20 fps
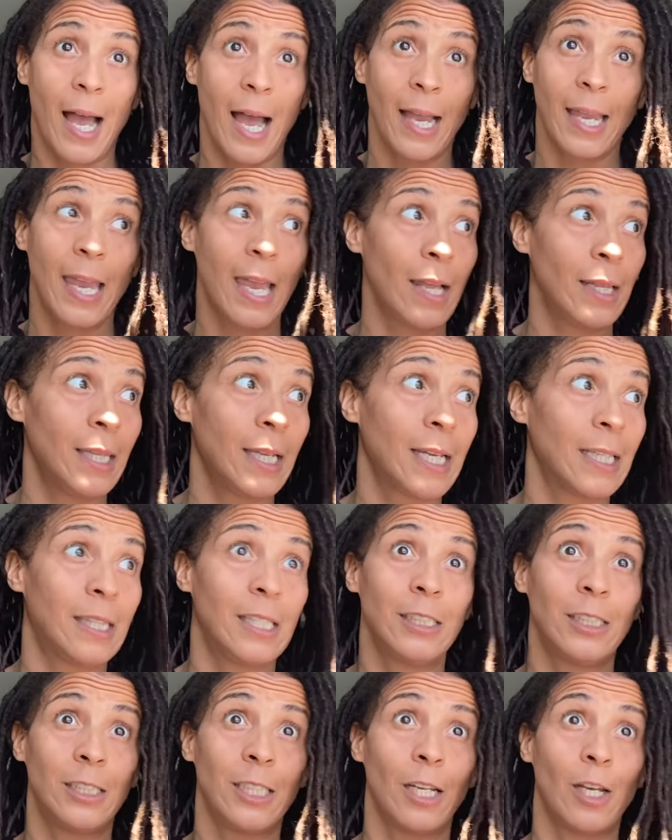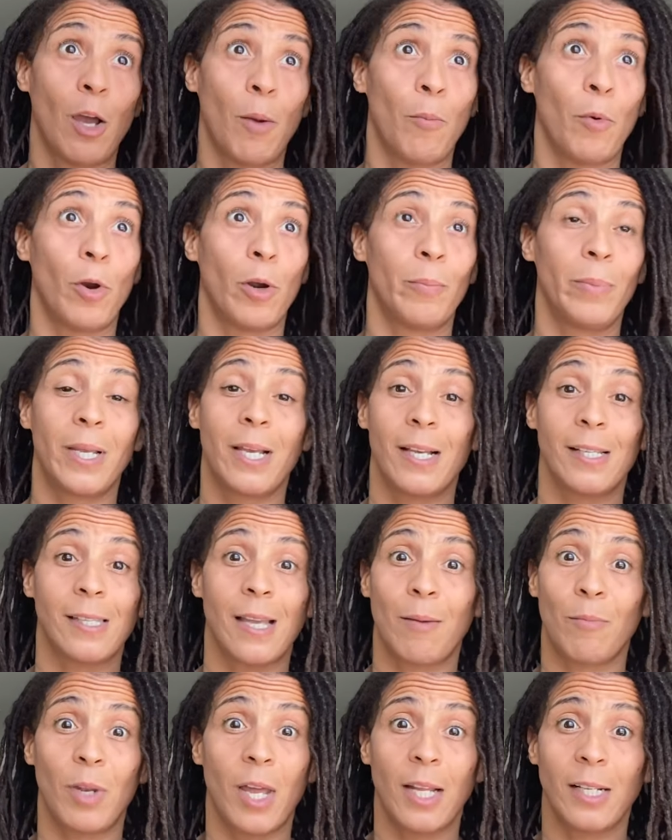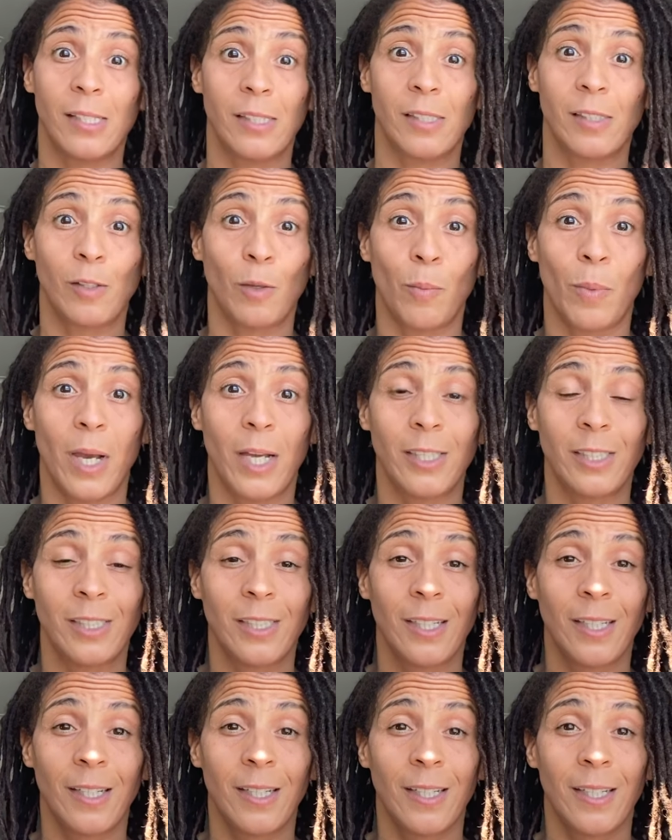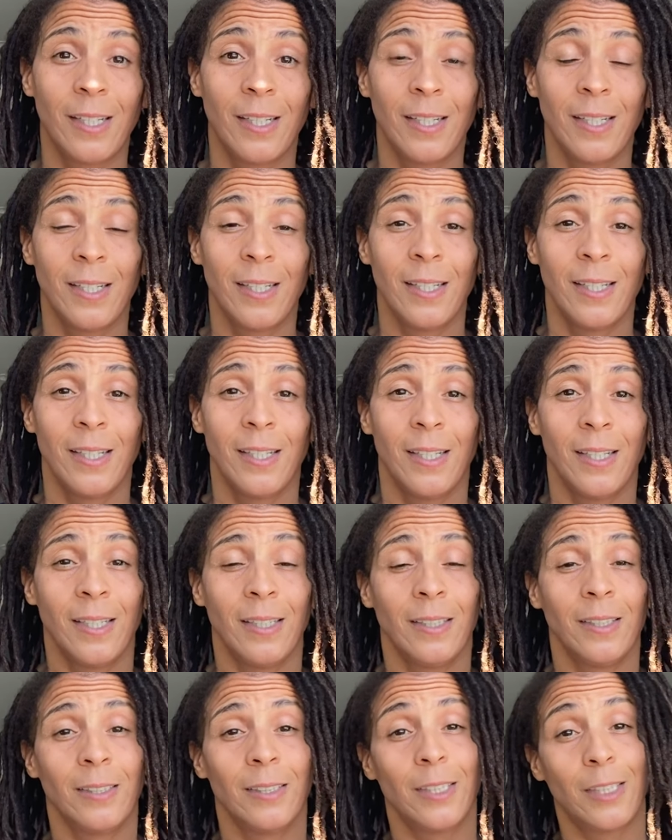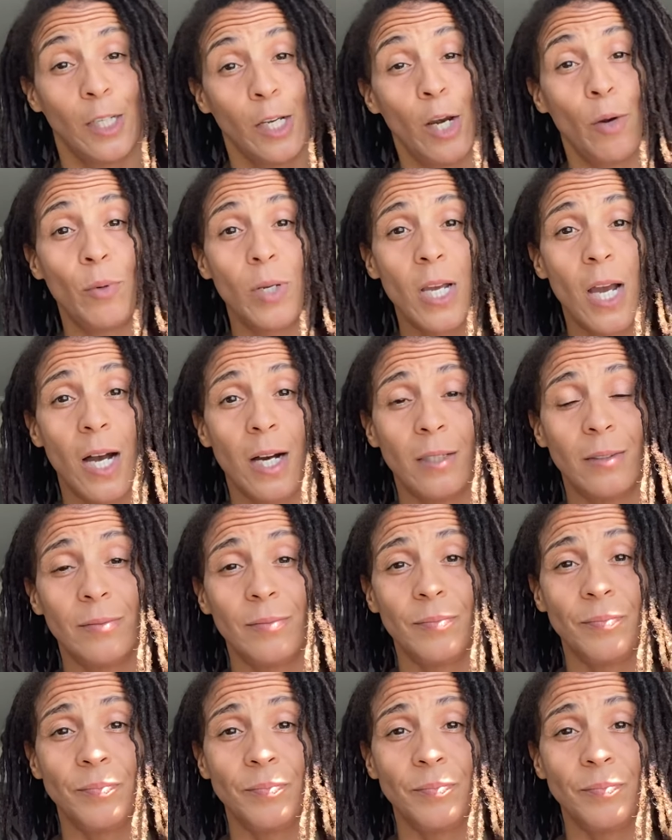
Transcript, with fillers: I can't look at this shit no more because I'm like, this is too much. So here we go.